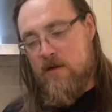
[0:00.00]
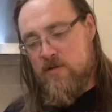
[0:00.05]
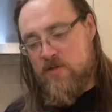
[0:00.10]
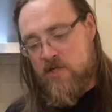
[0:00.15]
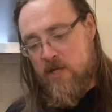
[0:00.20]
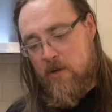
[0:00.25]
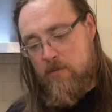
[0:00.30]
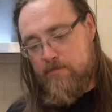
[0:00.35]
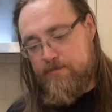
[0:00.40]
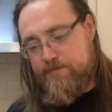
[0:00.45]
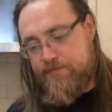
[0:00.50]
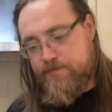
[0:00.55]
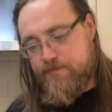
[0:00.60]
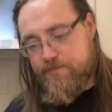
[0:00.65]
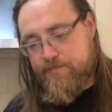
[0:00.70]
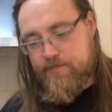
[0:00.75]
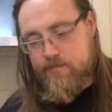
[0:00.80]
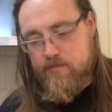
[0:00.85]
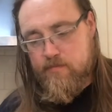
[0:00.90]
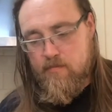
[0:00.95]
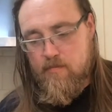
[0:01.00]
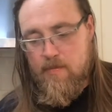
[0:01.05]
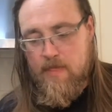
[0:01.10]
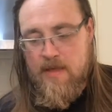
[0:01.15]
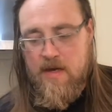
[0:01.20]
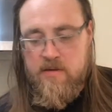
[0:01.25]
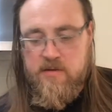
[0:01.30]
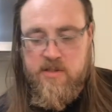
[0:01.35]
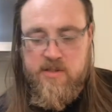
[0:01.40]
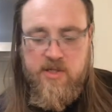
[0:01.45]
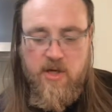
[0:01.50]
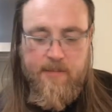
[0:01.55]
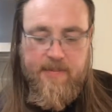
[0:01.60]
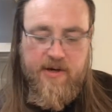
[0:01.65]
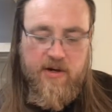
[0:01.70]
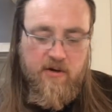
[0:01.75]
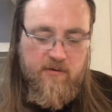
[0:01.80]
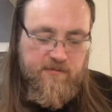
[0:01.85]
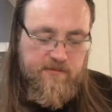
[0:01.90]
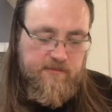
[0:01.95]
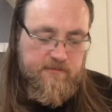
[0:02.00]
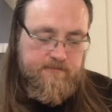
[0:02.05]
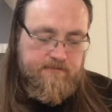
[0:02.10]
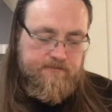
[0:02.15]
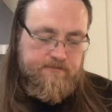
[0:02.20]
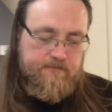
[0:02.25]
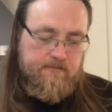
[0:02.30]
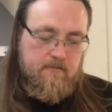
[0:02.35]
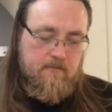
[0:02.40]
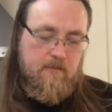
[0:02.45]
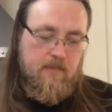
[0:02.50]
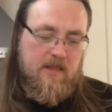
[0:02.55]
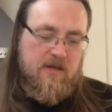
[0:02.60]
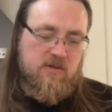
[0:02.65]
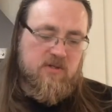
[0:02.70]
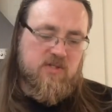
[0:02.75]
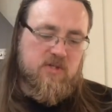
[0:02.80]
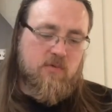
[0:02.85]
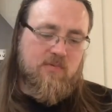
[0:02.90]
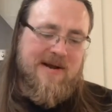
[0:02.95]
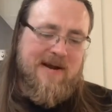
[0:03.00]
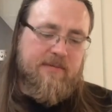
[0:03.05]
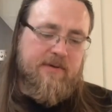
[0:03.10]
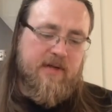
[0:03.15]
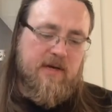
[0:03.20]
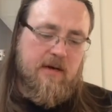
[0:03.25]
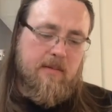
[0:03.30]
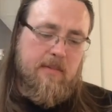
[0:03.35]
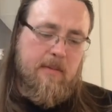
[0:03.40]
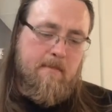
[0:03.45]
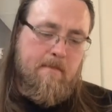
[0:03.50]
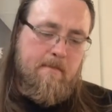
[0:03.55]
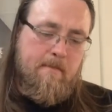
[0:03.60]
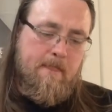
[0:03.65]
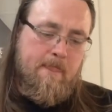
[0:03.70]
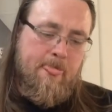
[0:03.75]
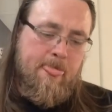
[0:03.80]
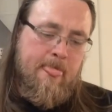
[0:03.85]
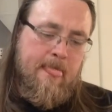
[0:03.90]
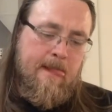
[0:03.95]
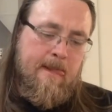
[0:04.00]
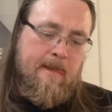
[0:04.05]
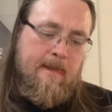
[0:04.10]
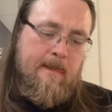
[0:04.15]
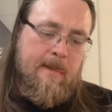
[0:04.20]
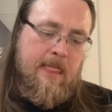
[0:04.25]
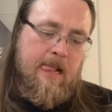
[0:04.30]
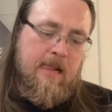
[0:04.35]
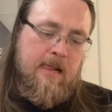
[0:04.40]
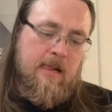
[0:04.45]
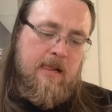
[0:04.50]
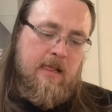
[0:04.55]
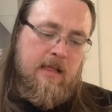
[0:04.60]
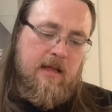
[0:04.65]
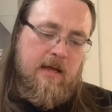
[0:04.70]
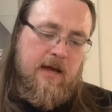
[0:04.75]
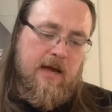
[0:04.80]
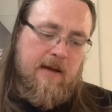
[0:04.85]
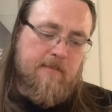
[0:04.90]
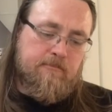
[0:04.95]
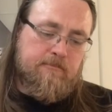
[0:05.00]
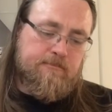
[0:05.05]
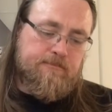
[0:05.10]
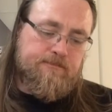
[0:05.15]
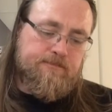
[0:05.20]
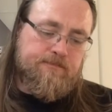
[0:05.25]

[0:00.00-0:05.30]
So, to top it off, just to round it up, I'd